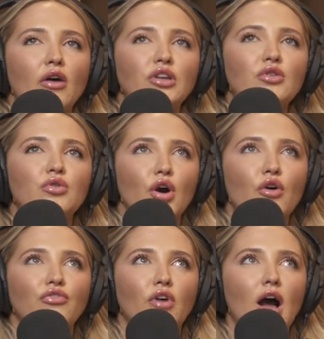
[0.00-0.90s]
How do you
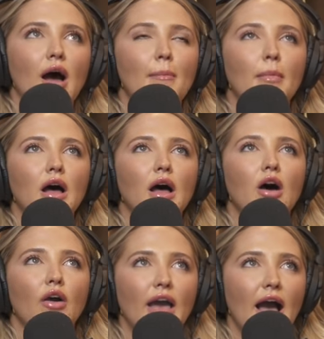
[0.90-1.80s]
go from
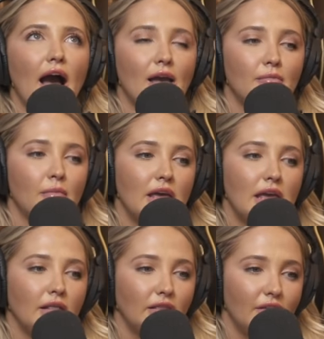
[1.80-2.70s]
okay,
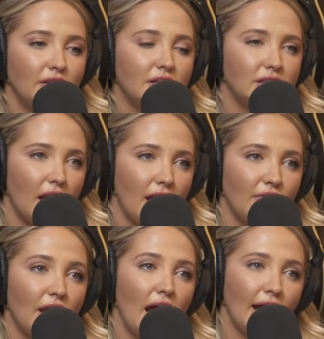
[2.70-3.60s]
I'm living this
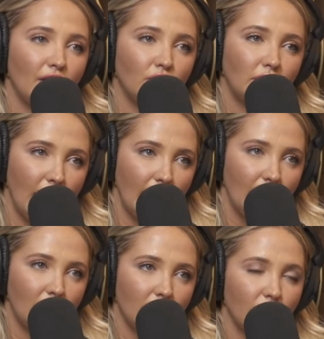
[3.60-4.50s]
life that I don't
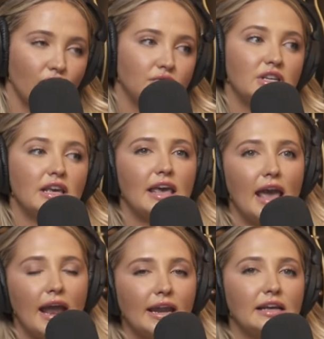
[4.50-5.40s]
like? to
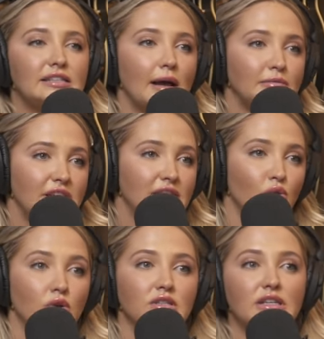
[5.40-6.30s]
gain
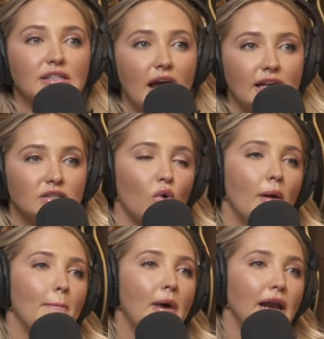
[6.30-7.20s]
acceptance or
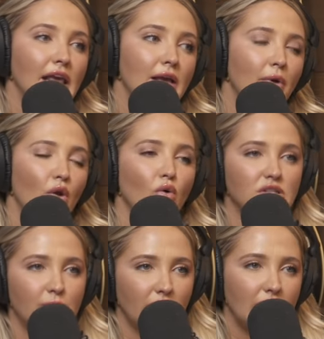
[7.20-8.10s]
success or money,
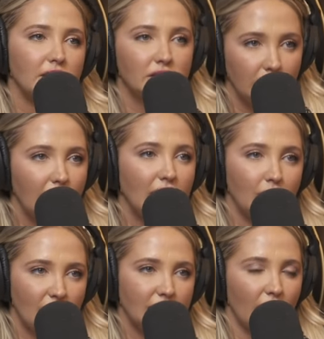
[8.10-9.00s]
but ultimately it's
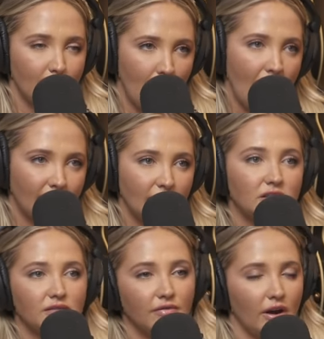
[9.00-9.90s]
leading me down a
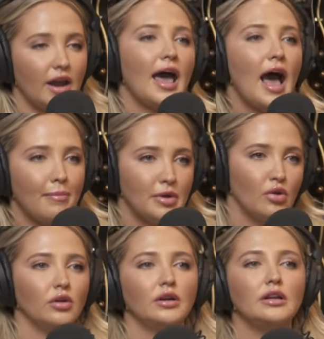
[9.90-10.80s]
path that's very
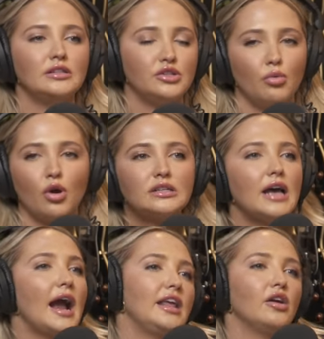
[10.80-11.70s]
unhappy or to
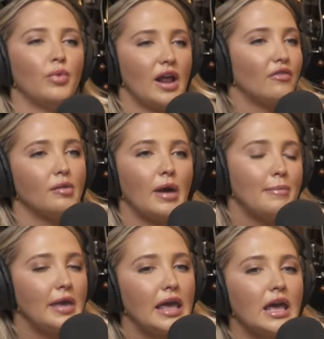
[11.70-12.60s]
more anxiety or whatever
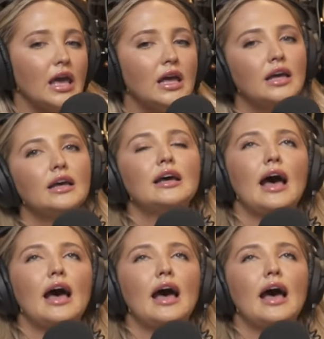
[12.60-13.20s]
it might be.